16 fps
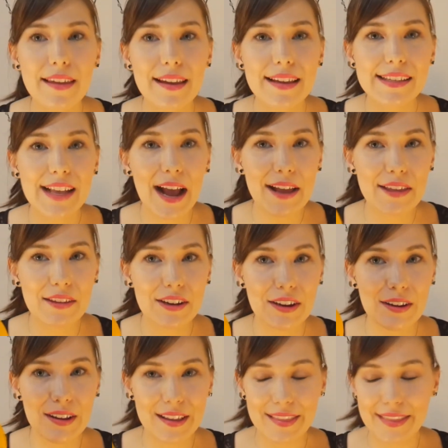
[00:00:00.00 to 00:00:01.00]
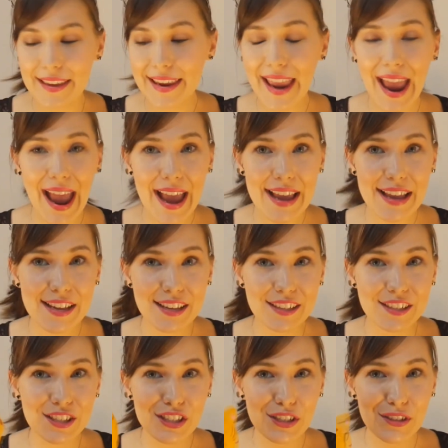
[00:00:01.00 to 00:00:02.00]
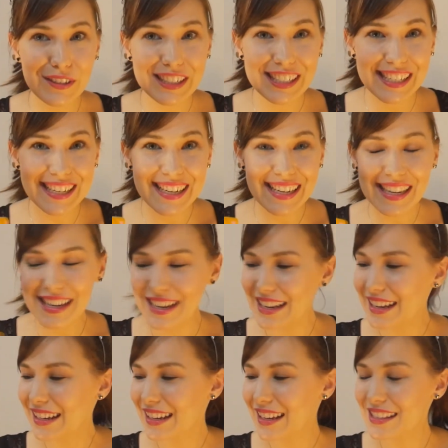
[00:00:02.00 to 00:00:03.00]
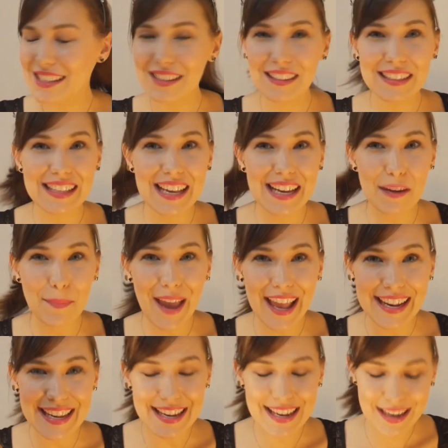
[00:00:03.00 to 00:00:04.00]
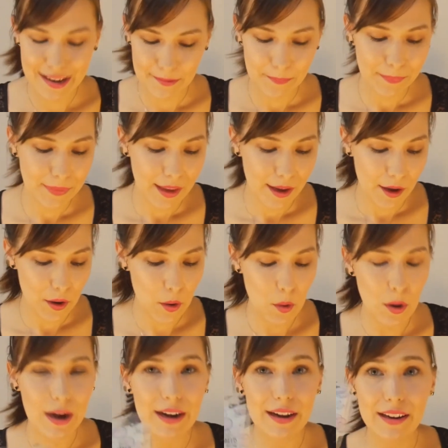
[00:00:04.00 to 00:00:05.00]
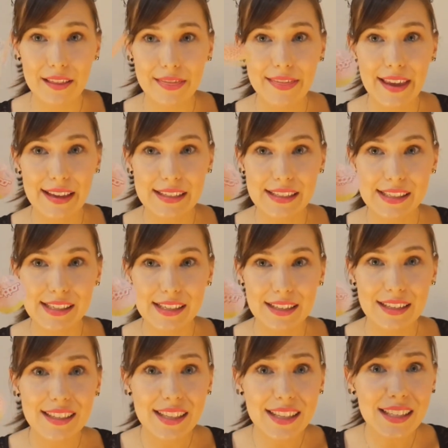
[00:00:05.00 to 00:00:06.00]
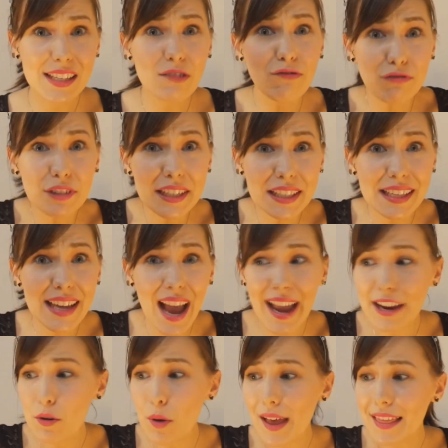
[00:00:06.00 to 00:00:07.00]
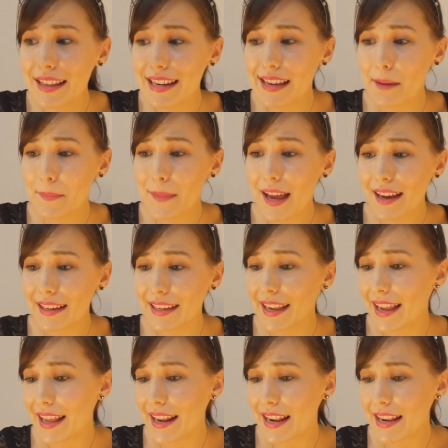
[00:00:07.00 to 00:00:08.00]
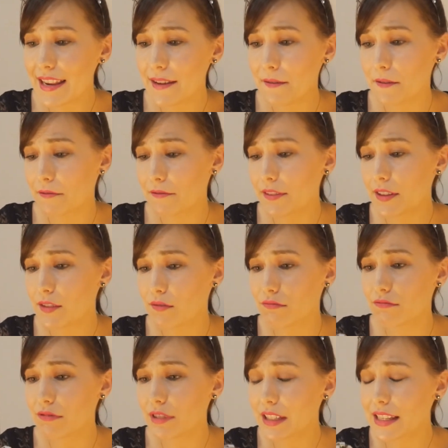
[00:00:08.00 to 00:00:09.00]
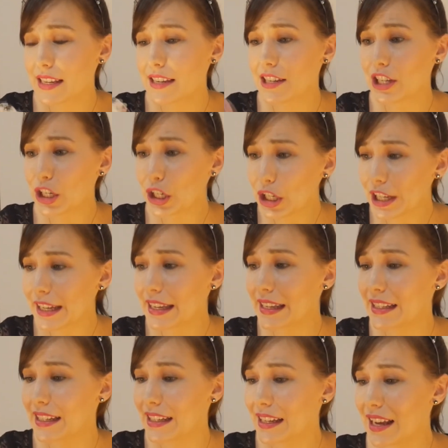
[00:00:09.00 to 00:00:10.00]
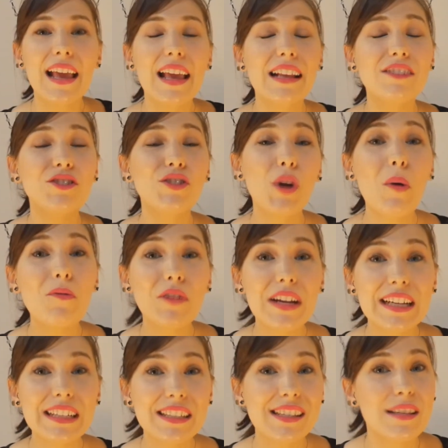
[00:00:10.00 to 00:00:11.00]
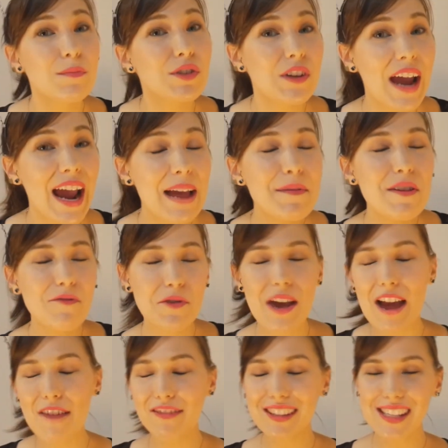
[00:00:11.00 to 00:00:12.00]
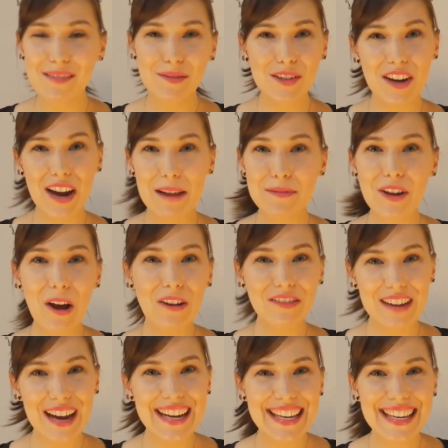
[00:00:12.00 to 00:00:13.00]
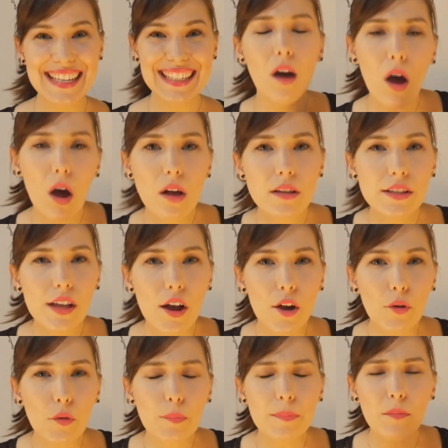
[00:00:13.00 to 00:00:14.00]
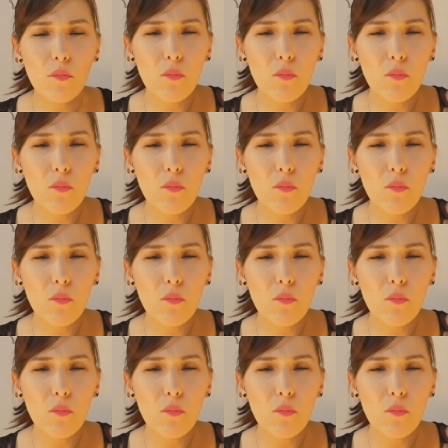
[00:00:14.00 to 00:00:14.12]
thing is either the cat squishy, because it looks like a penny, or this, because this is really high quality. I'm not kidding you, it feels really good. And don't forget to subscribe if you haven't subscribed already. Also,